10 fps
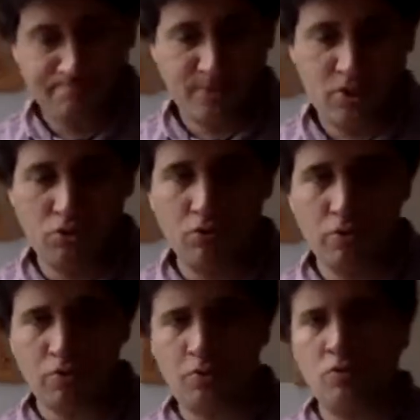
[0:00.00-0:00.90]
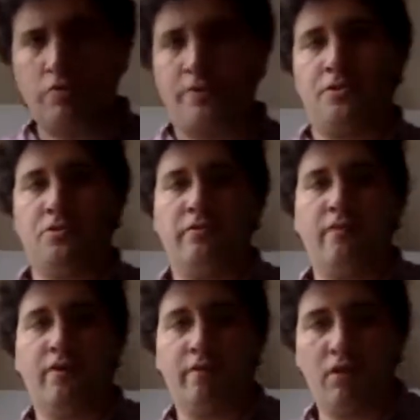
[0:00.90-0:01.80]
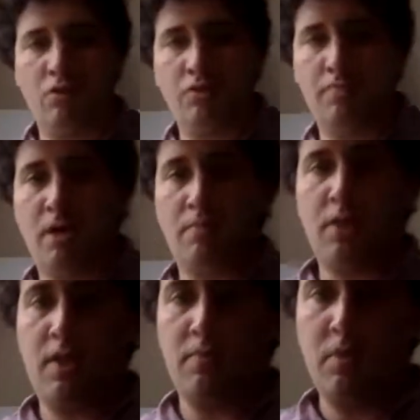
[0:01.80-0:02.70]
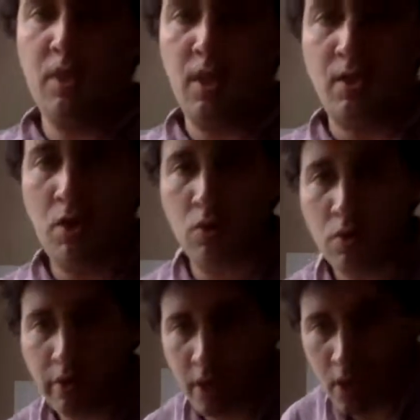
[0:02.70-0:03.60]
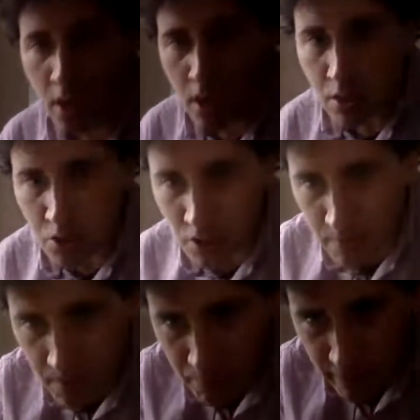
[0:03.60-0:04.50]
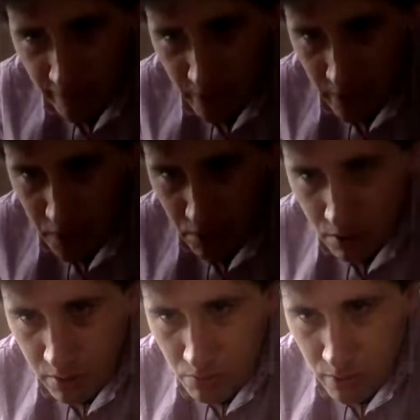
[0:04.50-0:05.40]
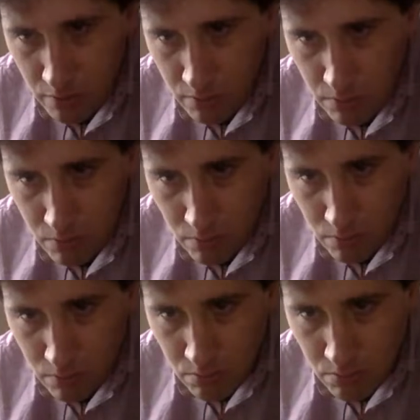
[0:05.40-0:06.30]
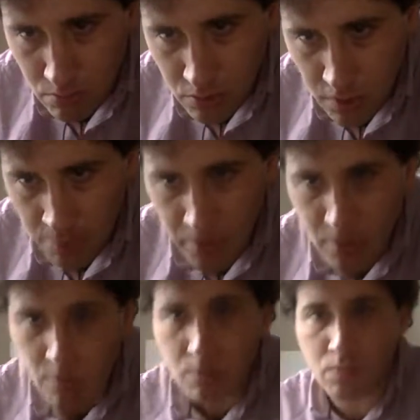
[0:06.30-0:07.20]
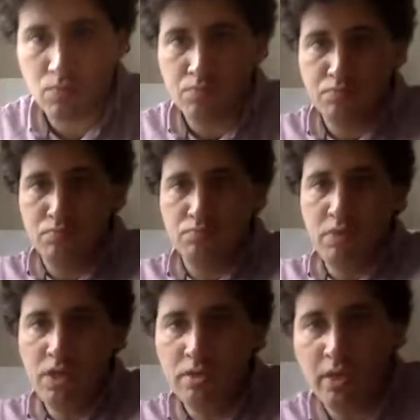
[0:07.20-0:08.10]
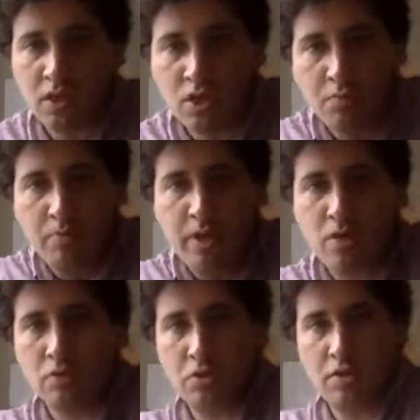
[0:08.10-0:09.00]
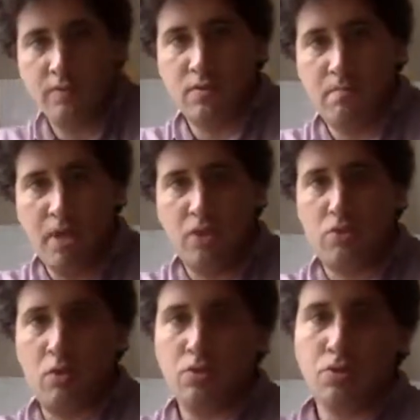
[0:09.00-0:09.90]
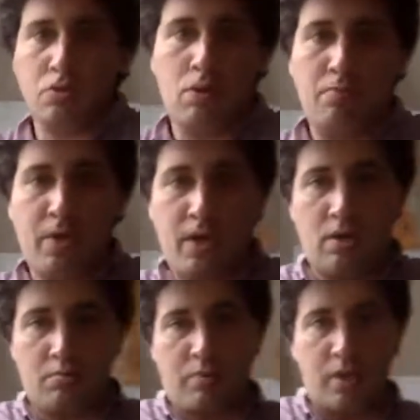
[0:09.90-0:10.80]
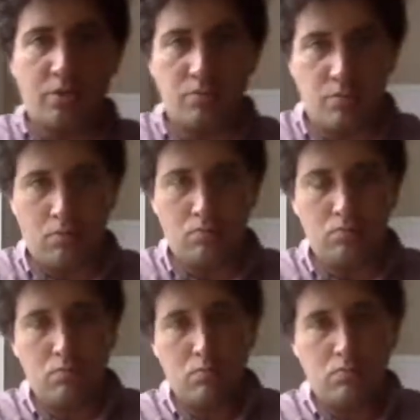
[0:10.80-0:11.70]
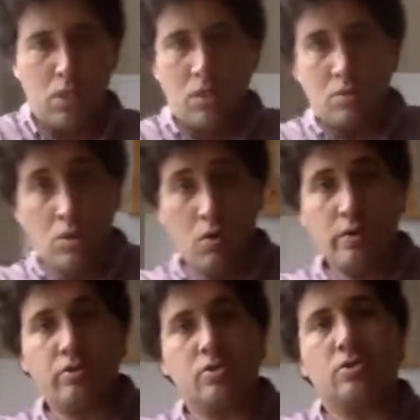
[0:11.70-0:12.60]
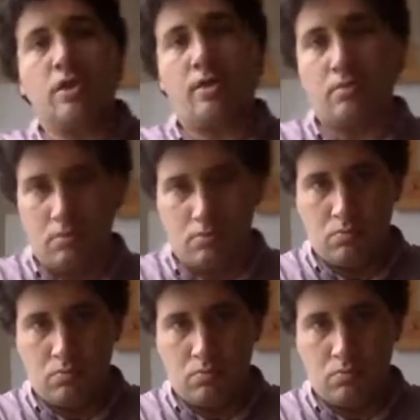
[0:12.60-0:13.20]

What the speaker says: There were two questions involving ultimatum games. Again, the subgame perfect Nash equilibrium simply mean that each player receives the best overall payout possible. No, it does not.